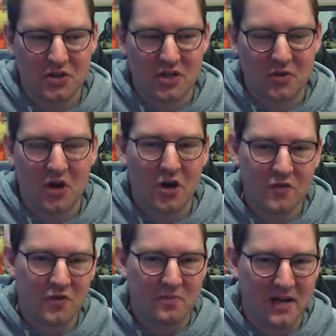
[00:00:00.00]
can't
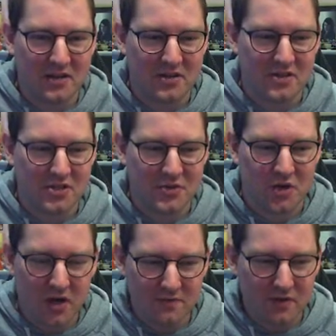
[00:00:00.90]
drop pallets, you
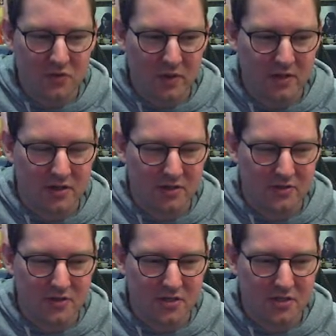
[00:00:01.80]
can't vault
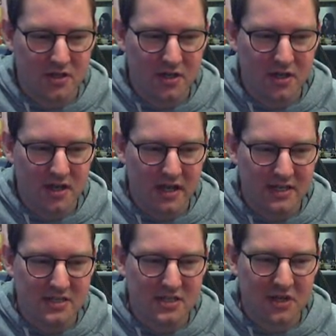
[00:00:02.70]
windows.
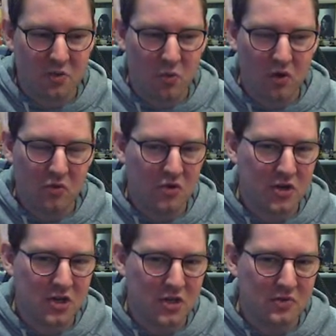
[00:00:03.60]
It's just like, what
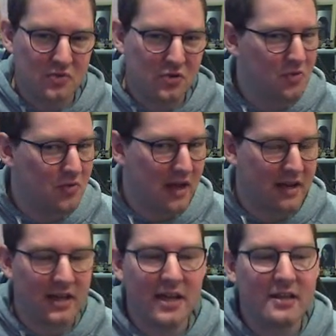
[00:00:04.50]
can you do then?
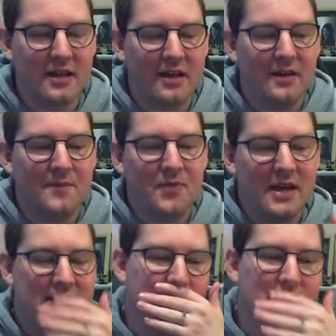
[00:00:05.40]

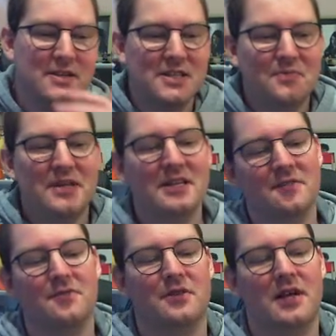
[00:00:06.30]
It's a bit
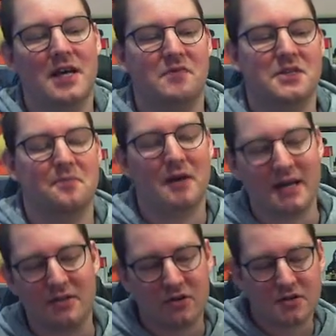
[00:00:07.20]
different, like, if it's a
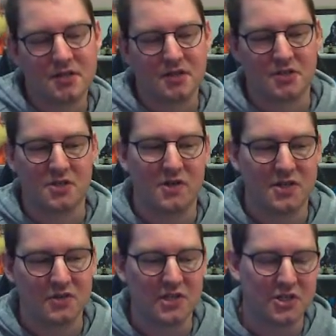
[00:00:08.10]
bad doctor that doesn't know how
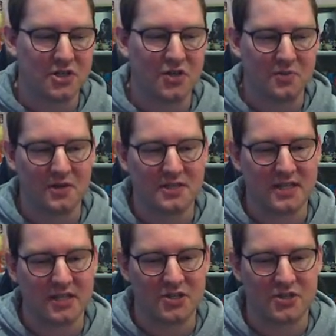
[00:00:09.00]
to use their shock, because
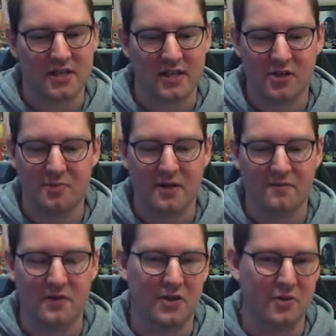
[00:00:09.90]
then it's just like you're being
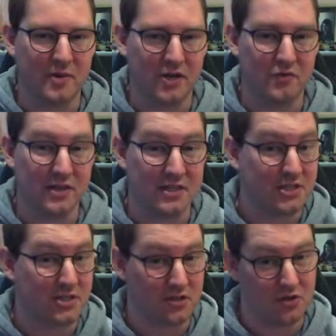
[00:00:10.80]
followed by a really
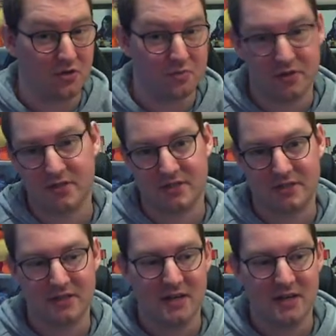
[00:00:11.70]
slow person.